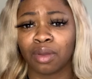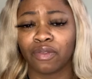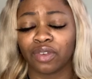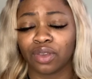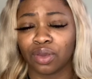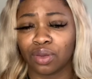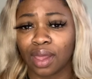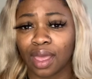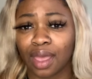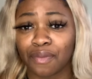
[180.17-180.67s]
for
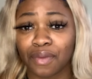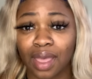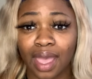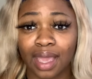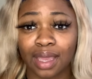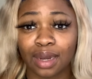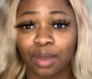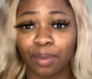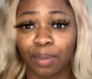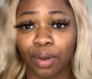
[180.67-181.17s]
you to have
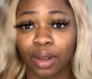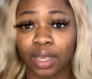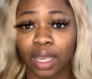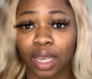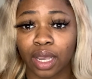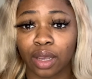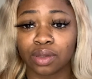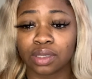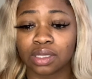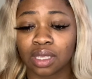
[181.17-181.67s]
acne
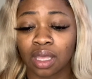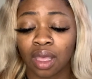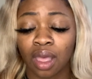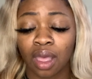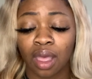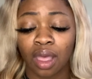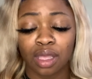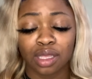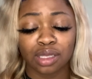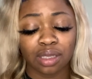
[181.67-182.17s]
breakouts,
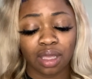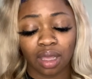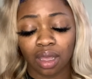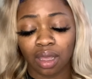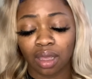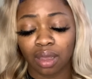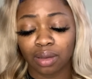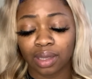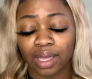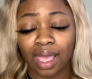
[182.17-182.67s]

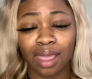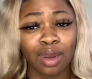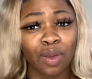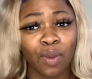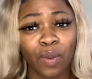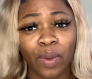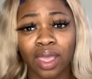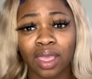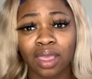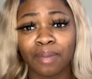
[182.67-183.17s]
gaining
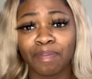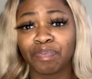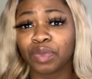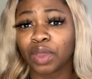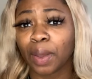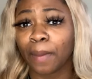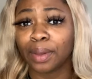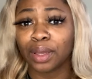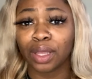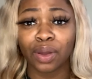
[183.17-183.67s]
weight,
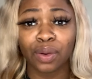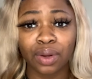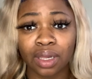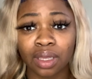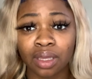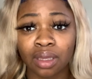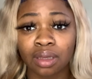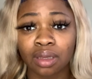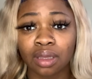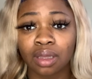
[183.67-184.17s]

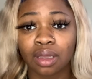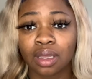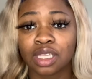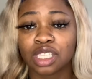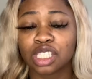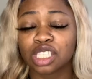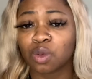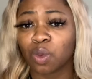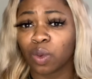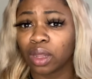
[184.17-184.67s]
bloating,
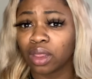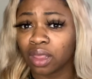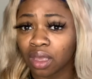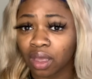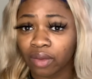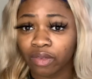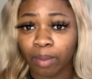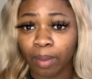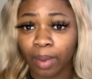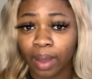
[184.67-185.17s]
swelling
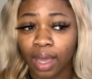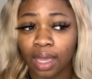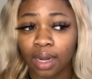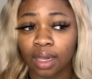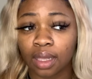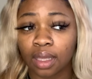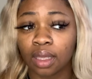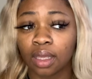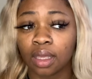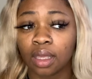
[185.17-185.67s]
of the
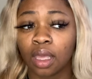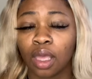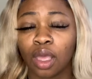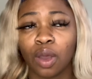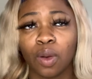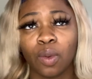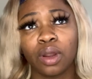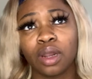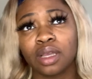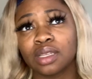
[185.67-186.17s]
body.
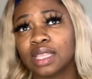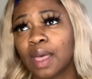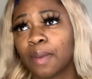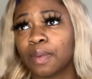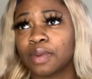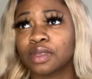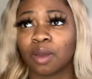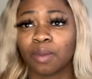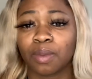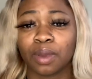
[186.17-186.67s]
What else
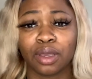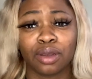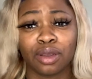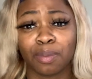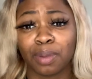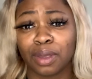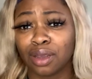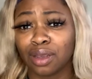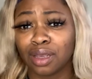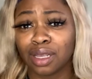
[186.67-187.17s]
happens on
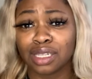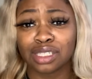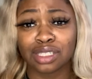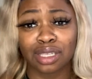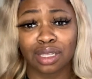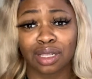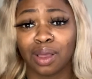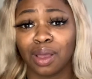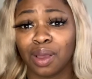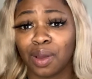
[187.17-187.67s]
periods?
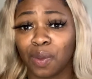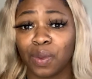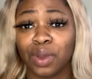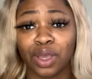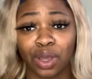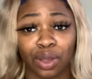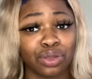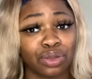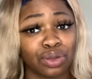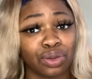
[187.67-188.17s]
We
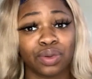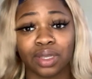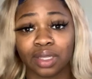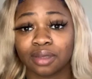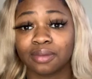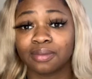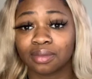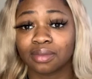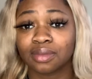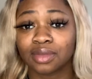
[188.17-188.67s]
go through it.
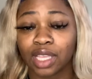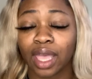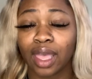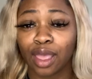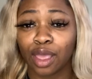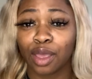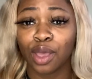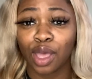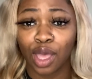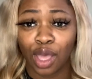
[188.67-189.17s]

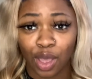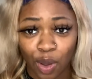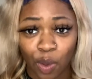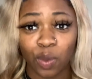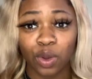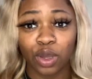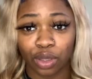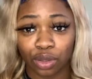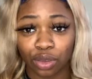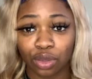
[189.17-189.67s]
Okay, we
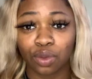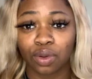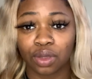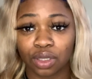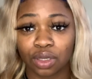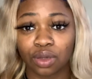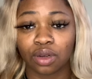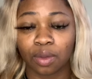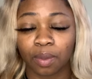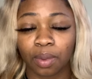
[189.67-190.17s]
go through it
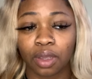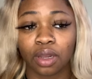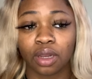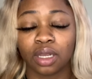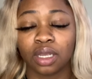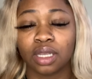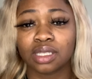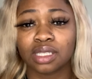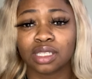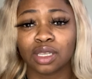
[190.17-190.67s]
during the
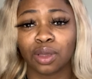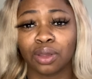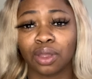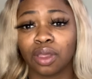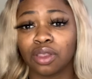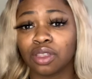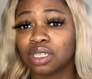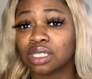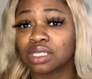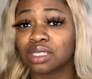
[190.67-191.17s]
period. So
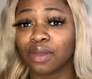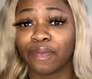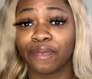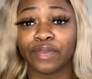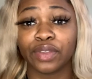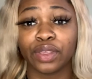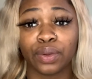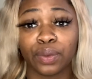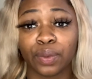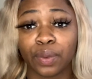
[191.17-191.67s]
those are just a
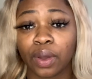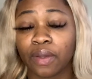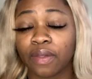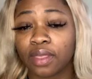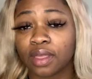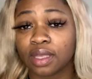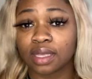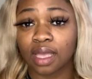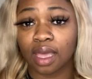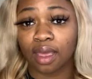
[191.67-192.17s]
few of
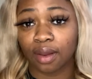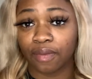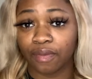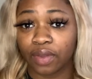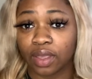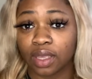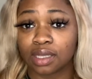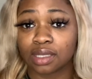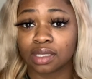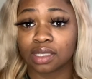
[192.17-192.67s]
the side
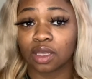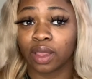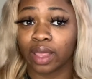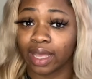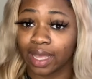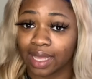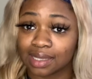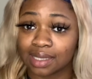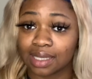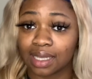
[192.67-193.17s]
effects. So like
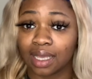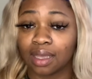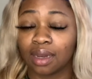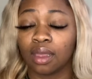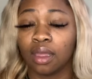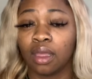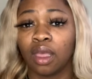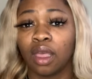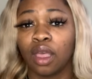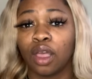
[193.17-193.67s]
I said,
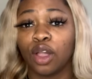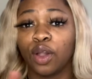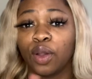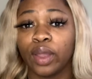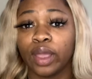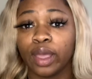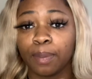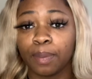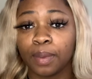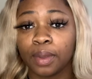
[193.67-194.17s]

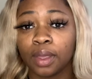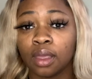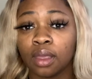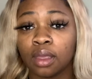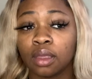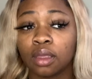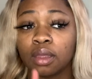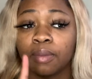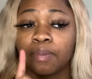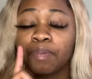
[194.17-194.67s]

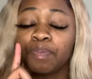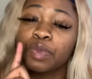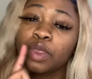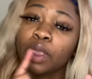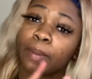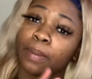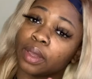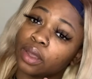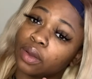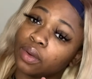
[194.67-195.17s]
cramping,
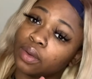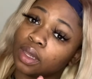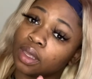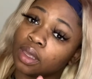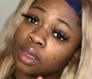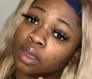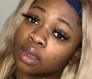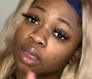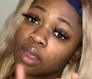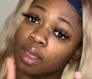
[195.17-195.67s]

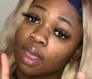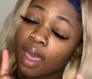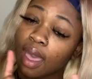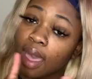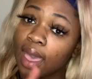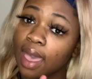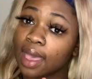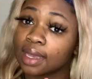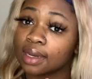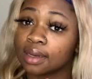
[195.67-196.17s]
bloating,
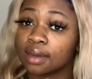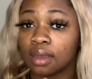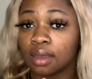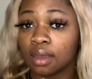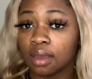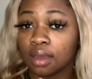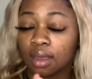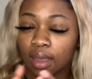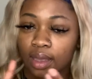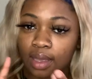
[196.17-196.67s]

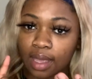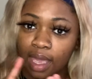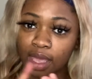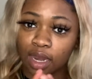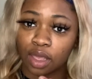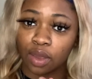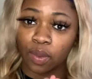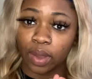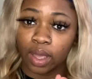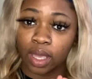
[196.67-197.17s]
acne,
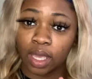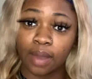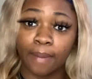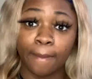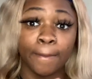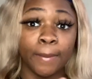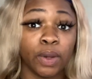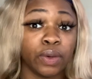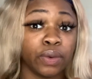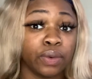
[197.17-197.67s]
gaining weight,
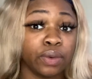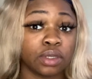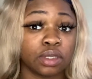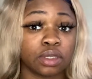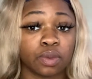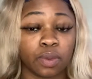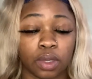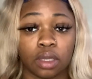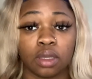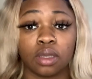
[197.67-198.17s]
mood
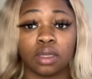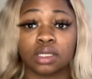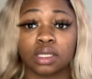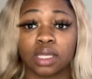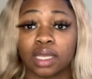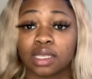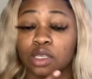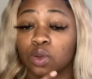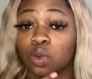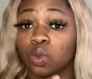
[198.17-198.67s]
swings.
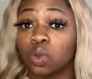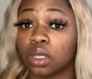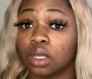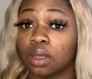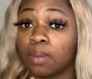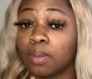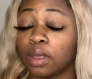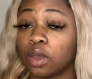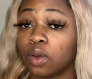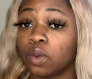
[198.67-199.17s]
That's a really
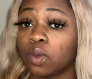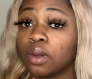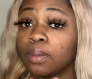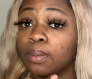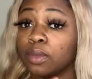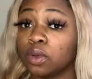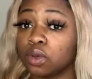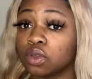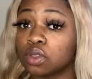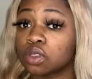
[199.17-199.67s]
big one.
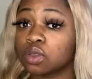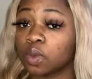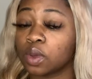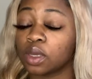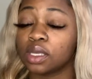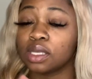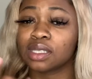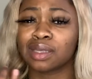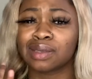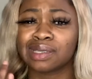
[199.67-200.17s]
Mood
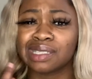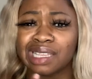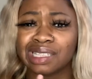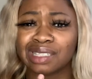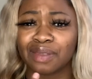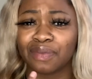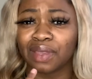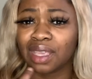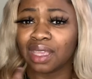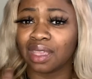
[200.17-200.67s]
swings,
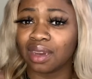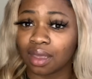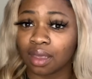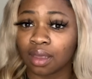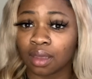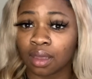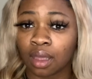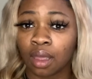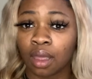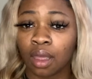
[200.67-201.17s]
excessive
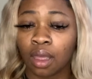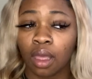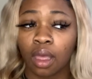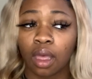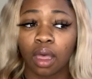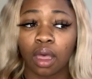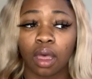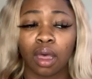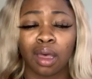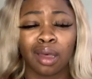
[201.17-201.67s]
eating,
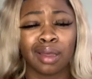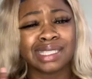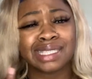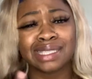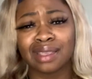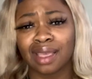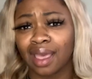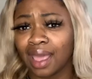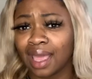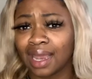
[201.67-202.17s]

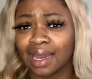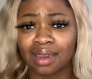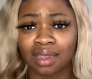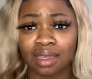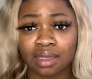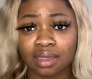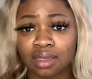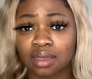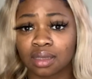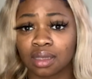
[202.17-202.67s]
sadness.